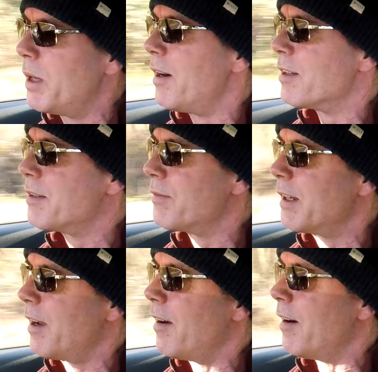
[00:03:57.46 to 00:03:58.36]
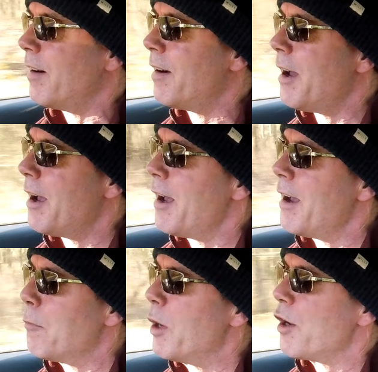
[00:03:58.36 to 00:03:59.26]
part of the car.
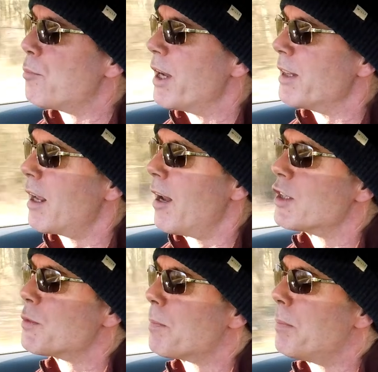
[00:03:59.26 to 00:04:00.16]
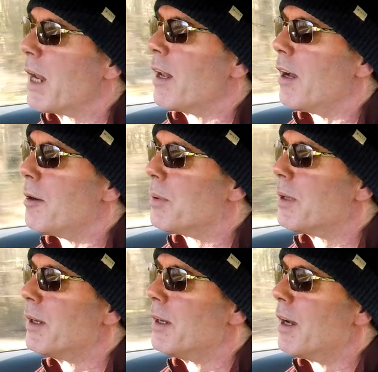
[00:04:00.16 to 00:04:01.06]
When I bring the clutch pedal up,
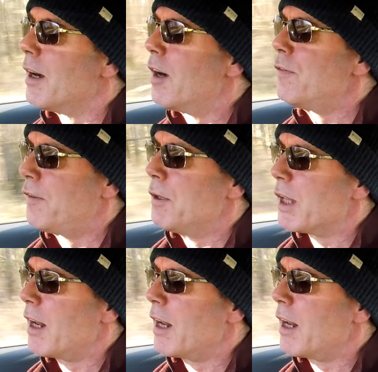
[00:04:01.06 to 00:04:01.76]
I feel the